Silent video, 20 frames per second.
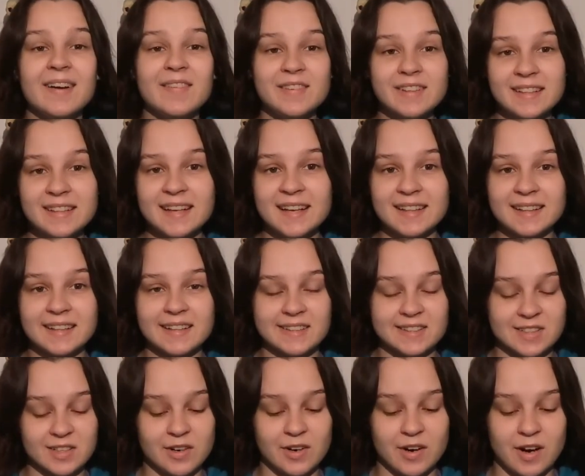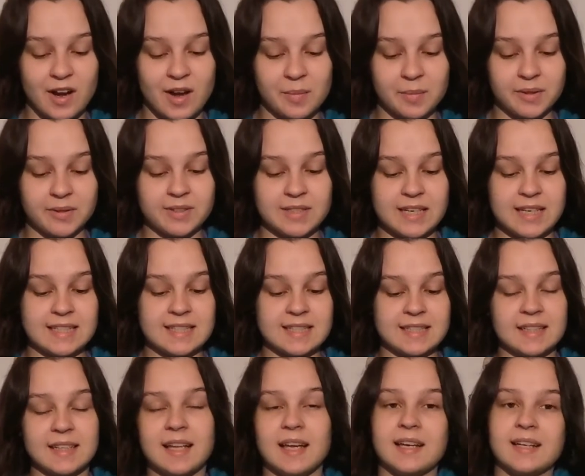I really like that song. It was easy
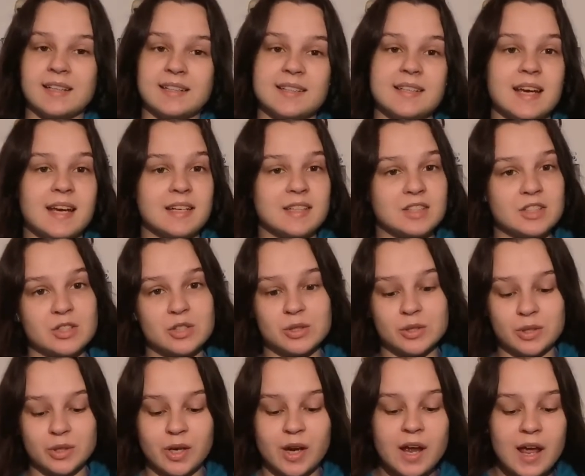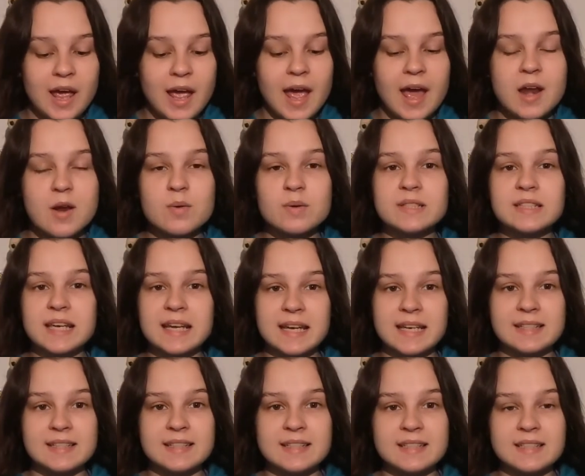to like dance to and it was
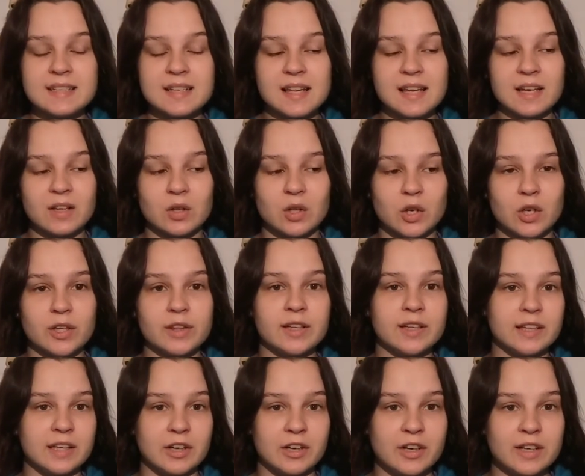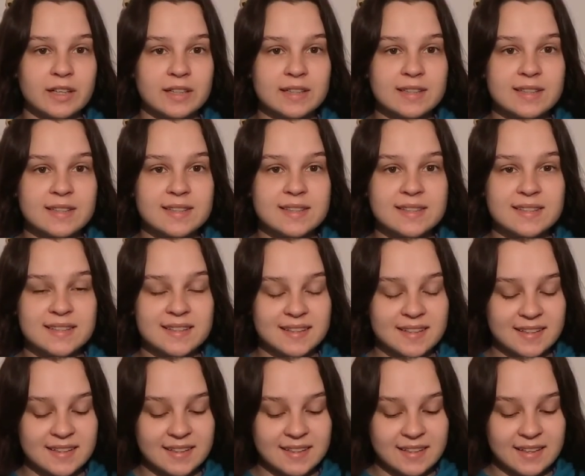easy to like learn the lyrics.
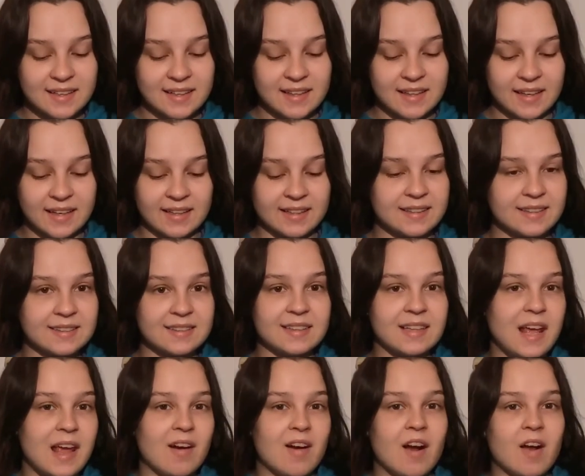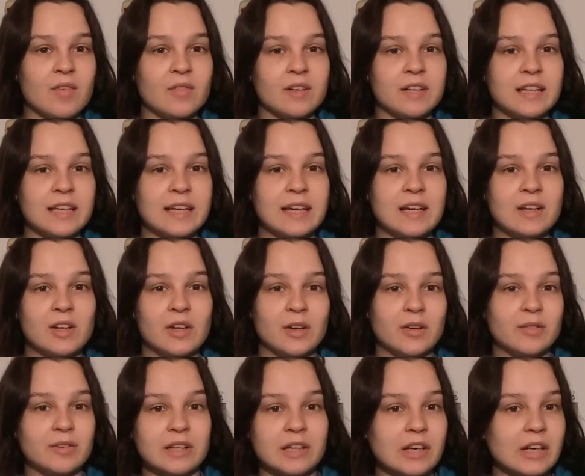Like, there aren't really a lot
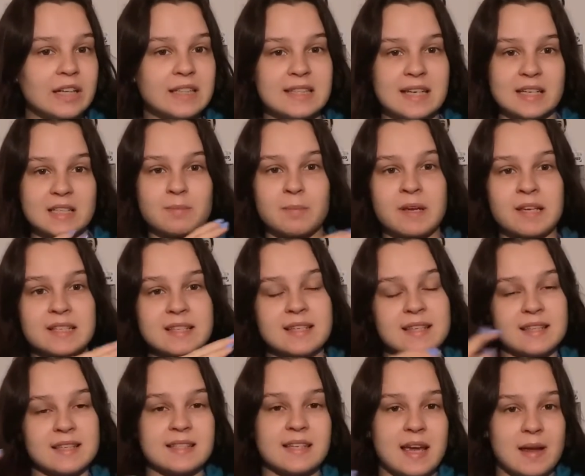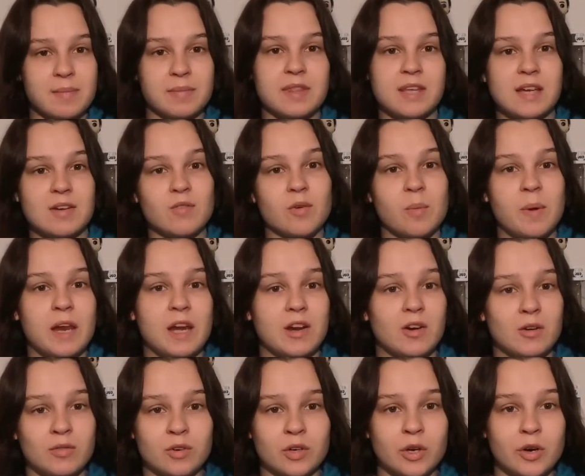of lyrics, like, it's basically the same thing repeated
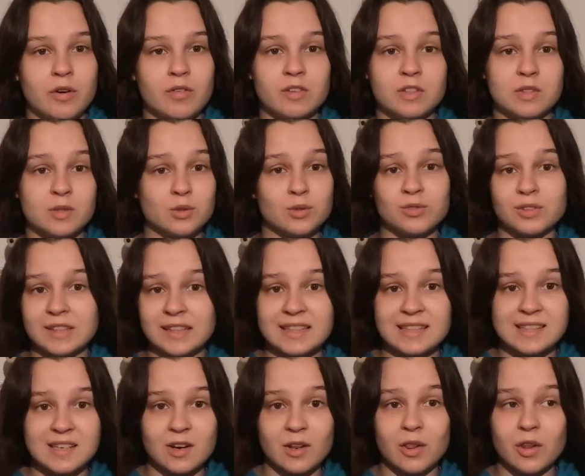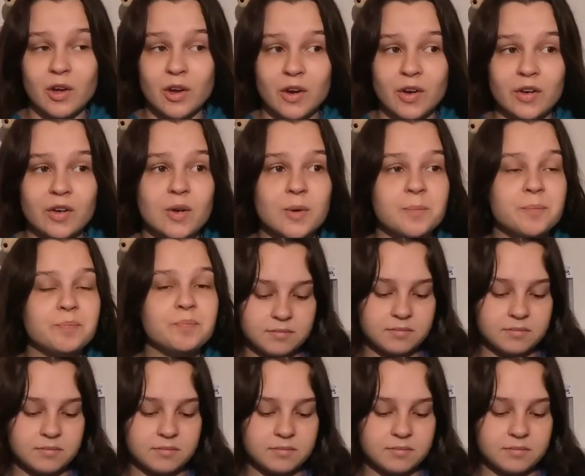over and over, so it's really easy to learn.